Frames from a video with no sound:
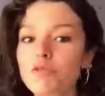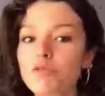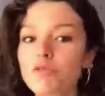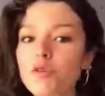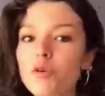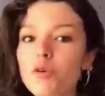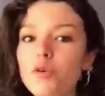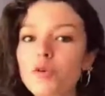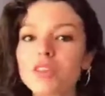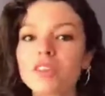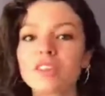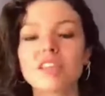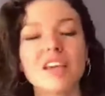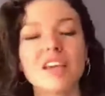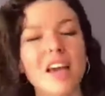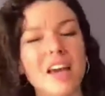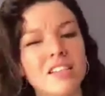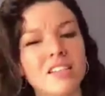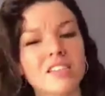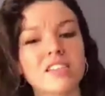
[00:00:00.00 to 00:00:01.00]
the food,
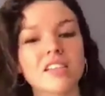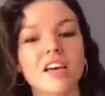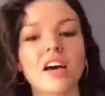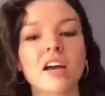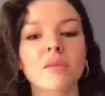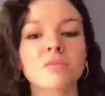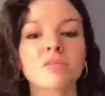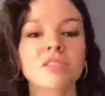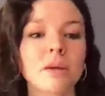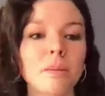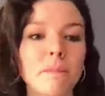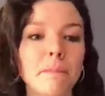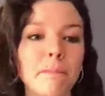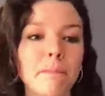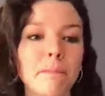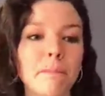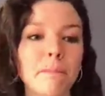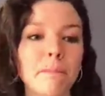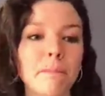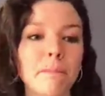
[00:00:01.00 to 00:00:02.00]
the
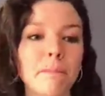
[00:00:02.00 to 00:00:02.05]
enzymes.